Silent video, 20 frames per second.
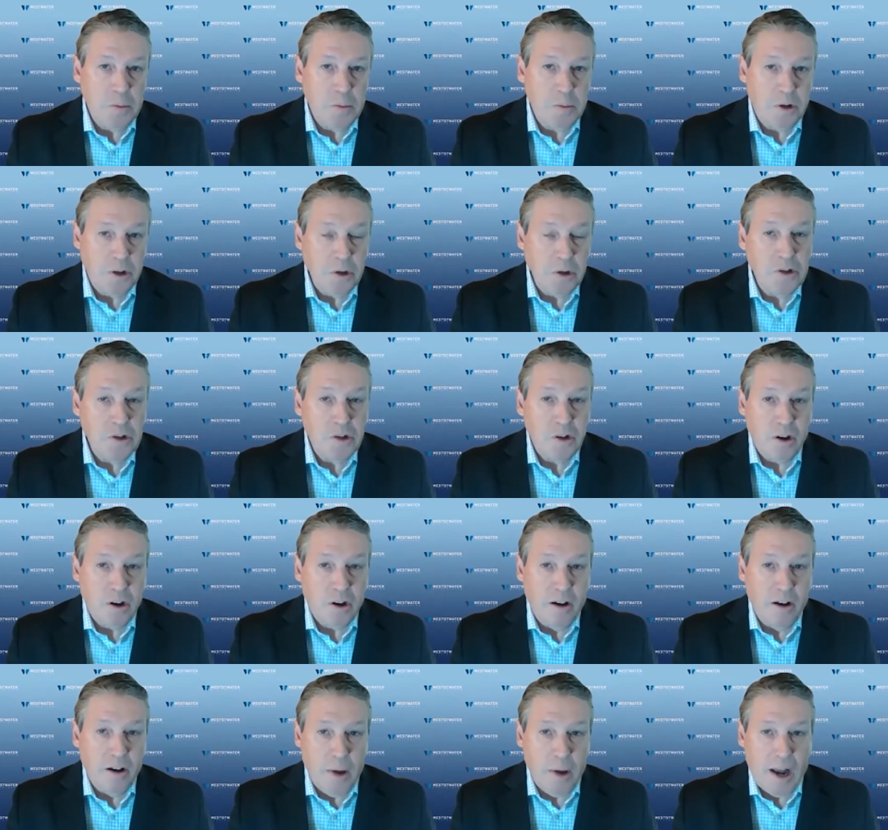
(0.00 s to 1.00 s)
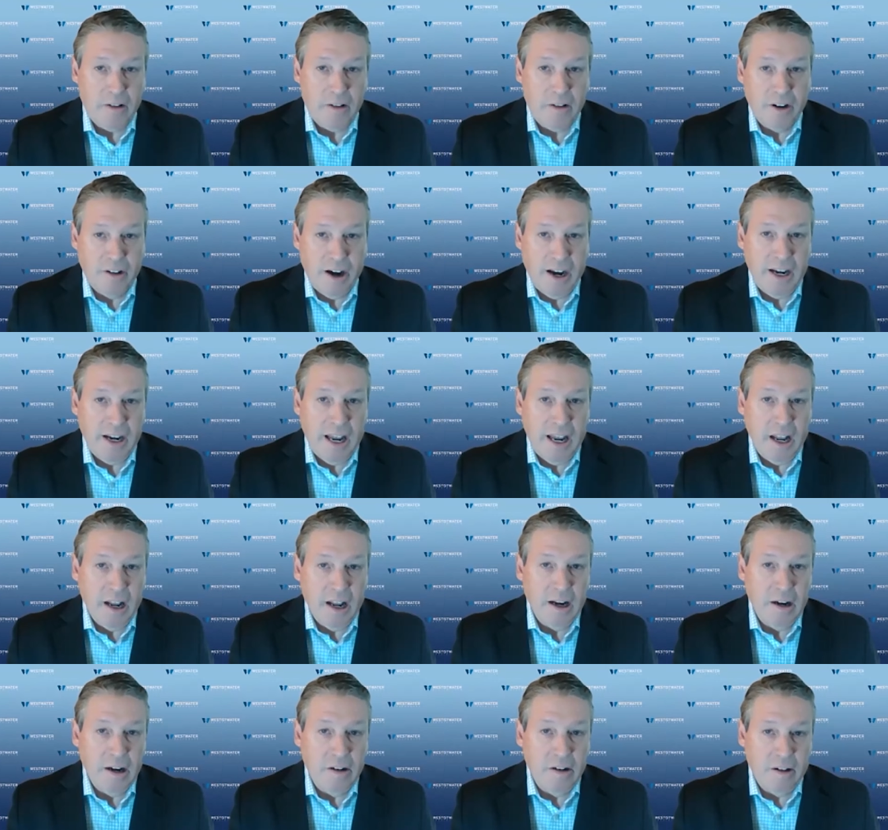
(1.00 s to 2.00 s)
producer of battery grade
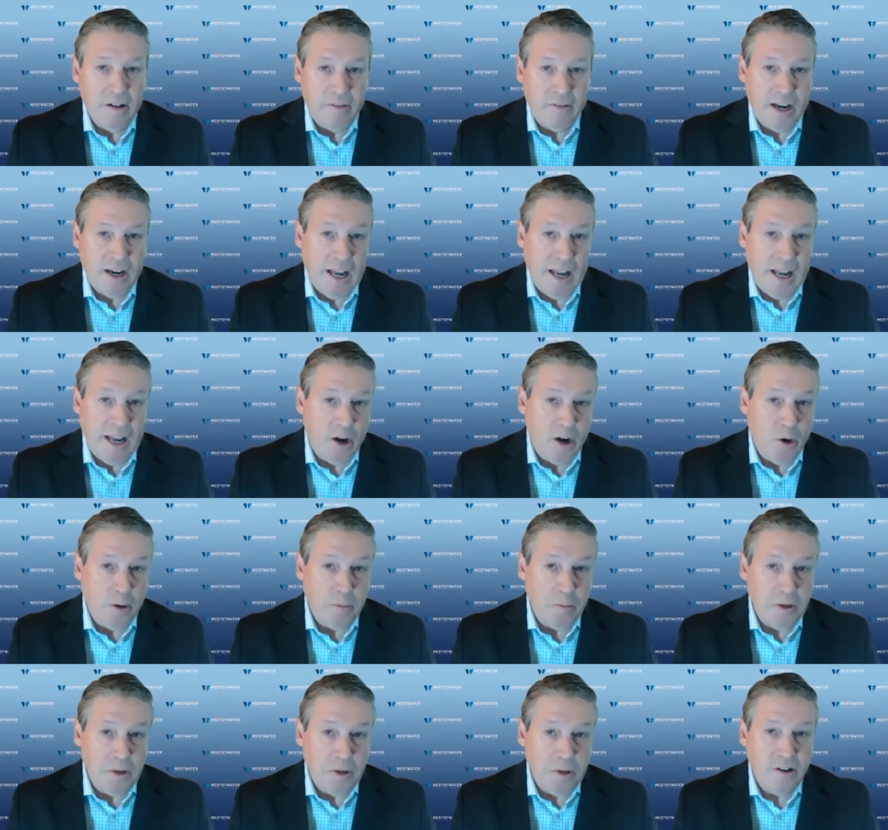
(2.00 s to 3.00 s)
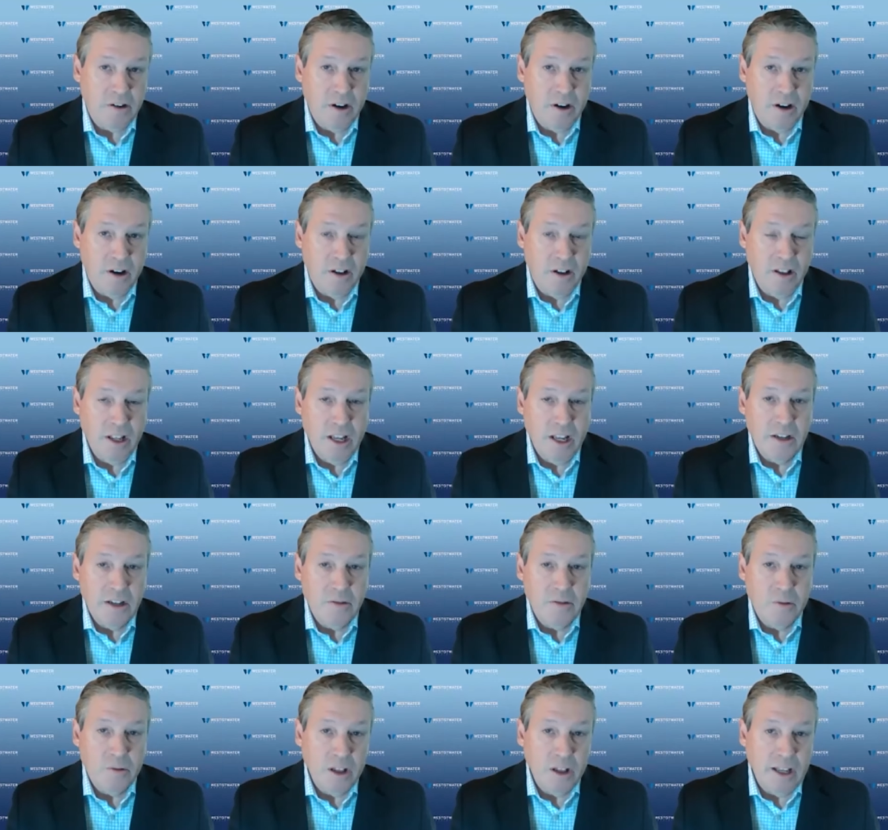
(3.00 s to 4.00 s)
graphite anode material
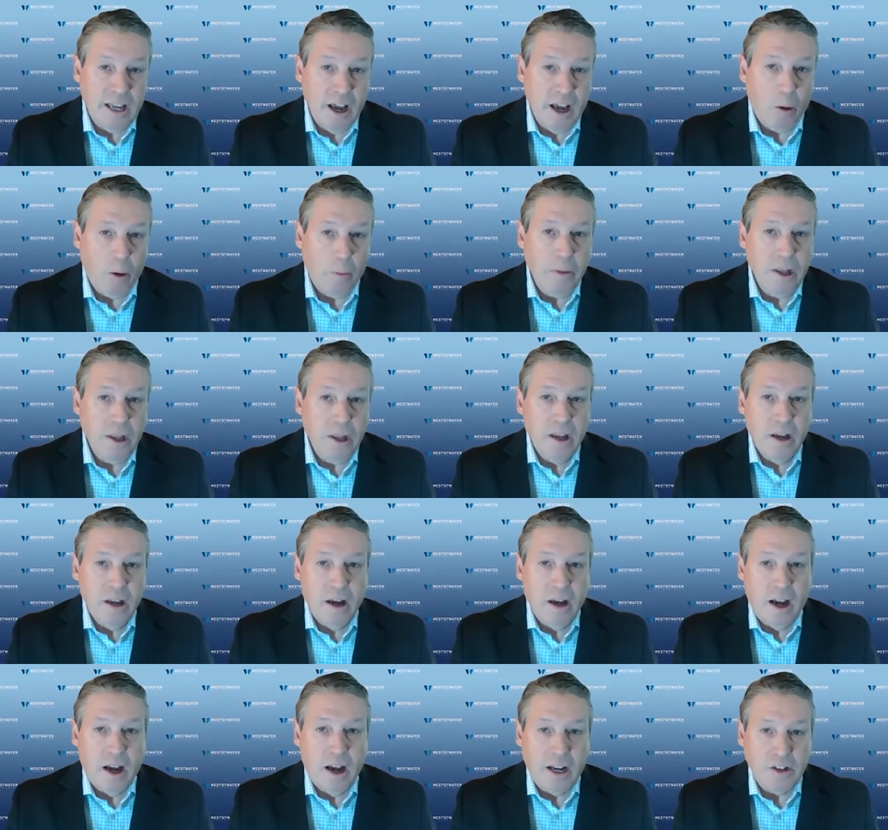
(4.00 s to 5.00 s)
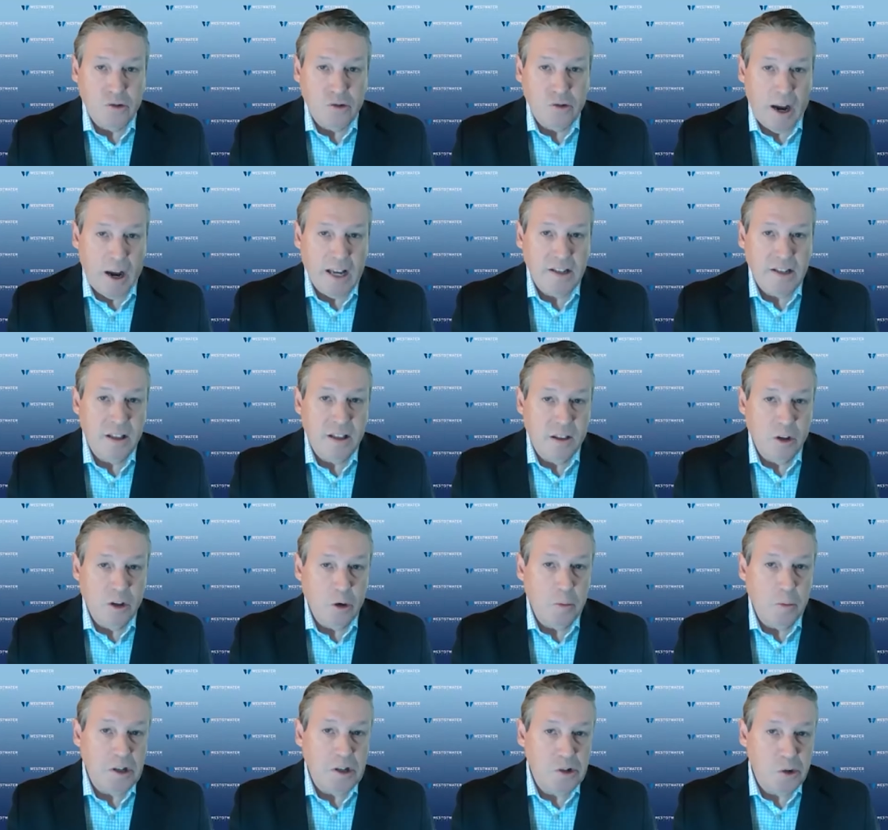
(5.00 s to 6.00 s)
to really help uh, address the
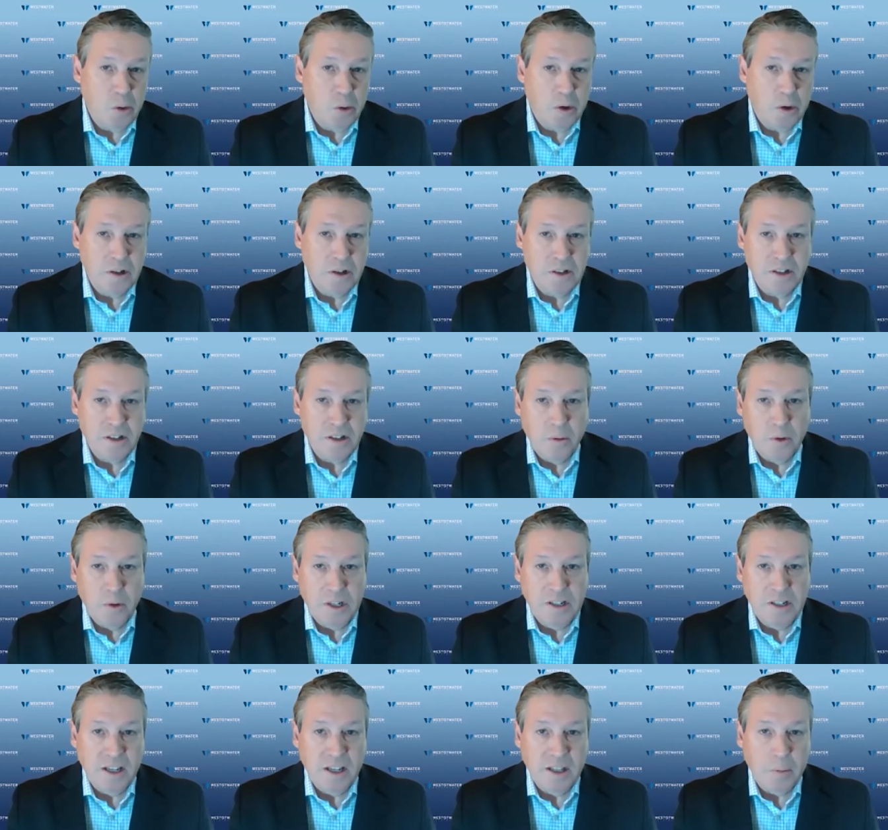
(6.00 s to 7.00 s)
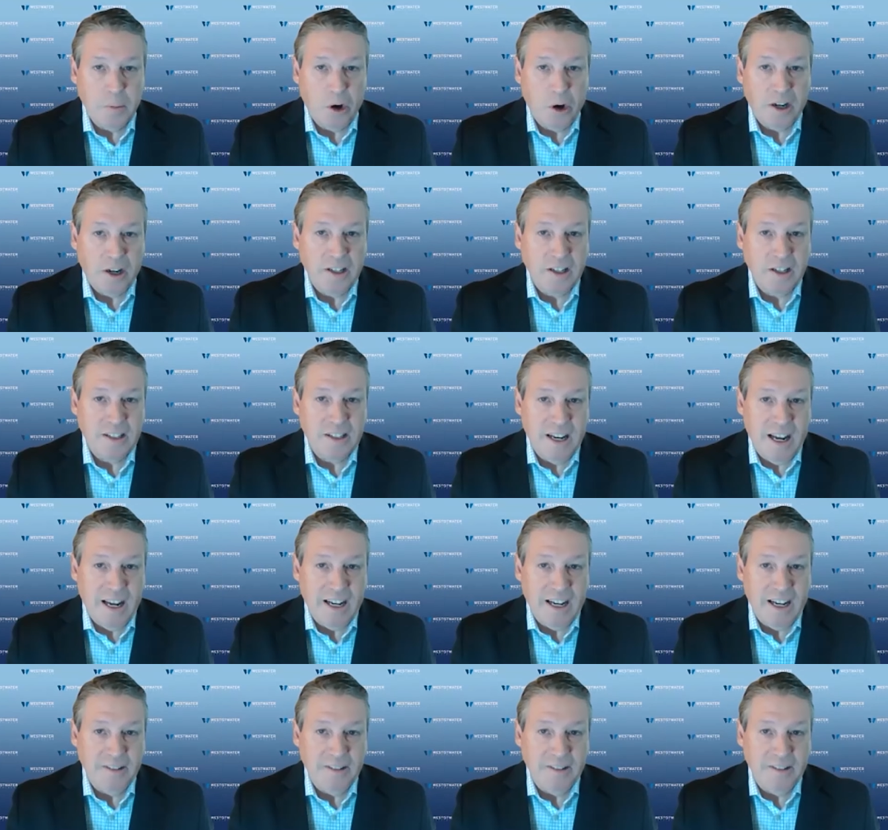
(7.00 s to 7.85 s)
looming shortage that we see in the market today.